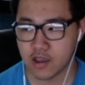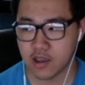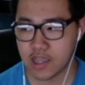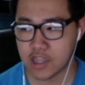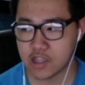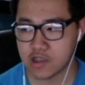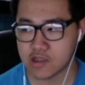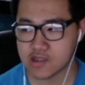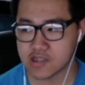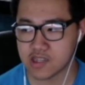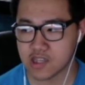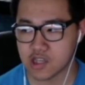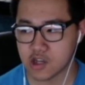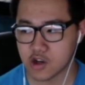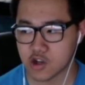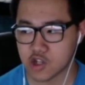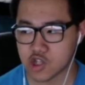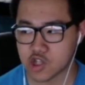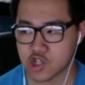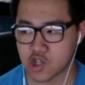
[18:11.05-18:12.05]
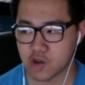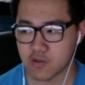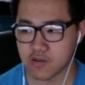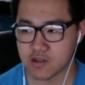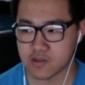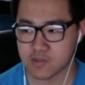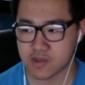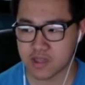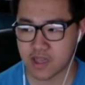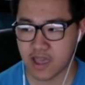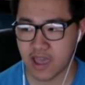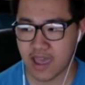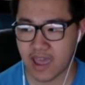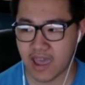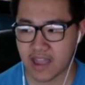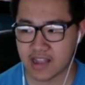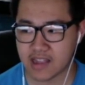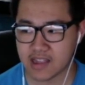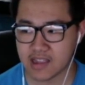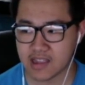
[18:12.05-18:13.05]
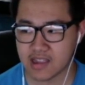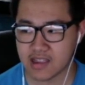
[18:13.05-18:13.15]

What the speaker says: And you can see here it shows me any